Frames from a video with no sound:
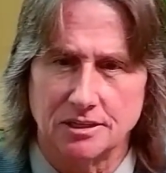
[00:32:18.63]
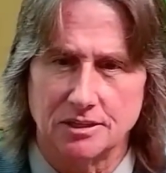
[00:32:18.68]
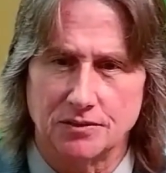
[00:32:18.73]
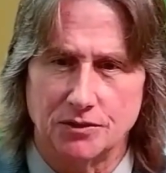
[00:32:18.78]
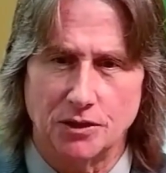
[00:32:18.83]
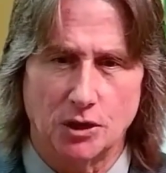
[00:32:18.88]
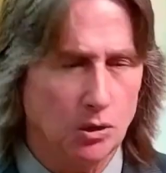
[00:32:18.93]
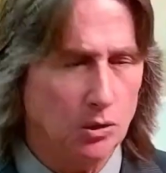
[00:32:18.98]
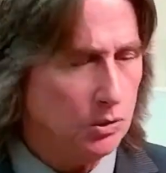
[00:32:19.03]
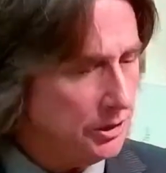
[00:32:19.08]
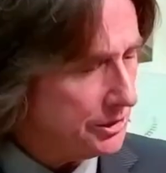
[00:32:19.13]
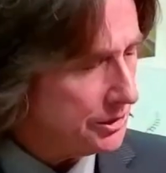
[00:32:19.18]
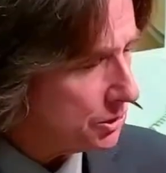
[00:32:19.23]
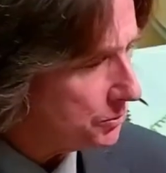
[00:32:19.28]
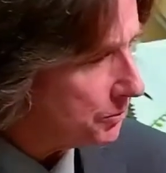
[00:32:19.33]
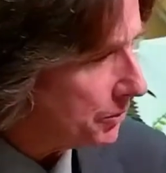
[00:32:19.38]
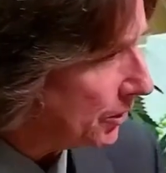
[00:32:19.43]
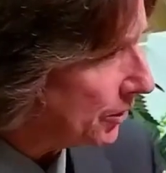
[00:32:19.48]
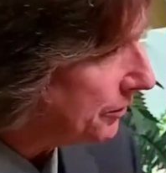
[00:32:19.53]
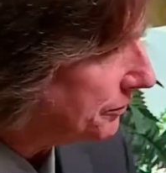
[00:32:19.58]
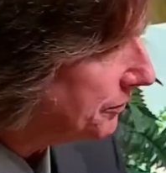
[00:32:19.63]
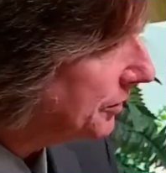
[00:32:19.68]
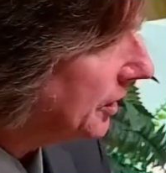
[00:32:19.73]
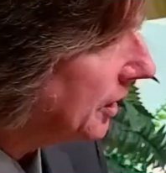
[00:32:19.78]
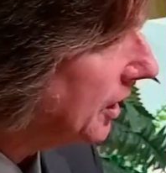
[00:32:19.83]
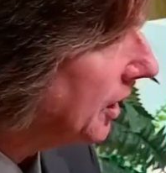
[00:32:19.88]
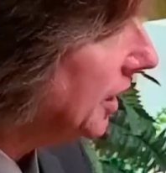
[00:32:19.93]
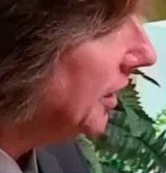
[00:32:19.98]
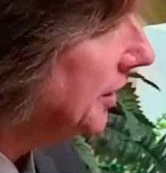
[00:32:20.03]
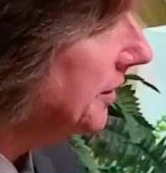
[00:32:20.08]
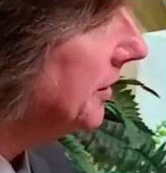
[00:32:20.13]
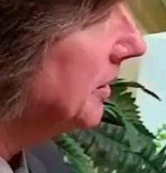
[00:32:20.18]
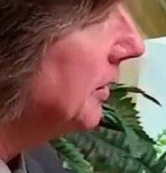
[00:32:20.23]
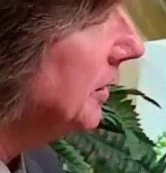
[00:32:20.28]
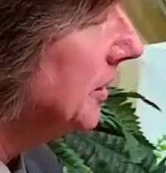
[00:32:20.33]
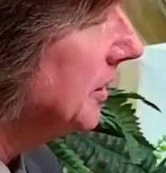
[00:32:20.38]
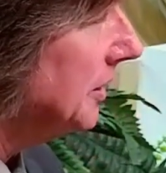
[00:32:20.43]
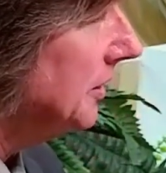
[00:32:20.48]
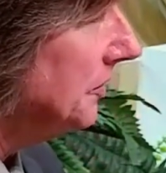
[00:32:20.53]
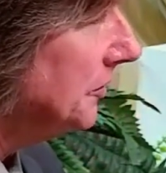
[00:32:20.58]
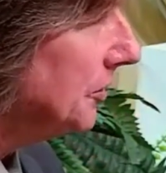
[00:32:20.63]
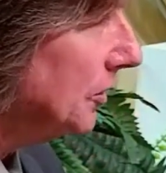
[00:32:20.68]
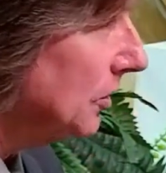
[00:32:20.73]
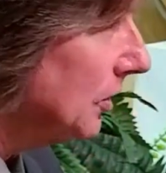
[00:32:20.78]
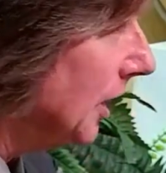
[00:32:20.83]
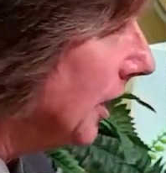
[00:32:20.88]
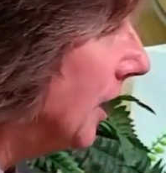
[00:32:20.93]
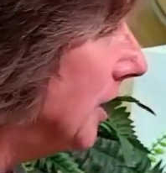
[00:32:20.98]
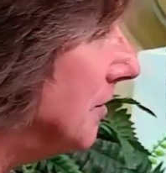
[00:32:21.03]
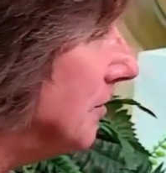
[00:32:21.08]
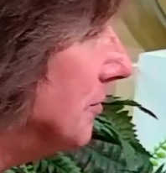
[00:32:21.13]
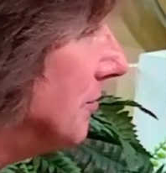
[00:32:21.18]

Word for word: the Holy Spirit of God in their life.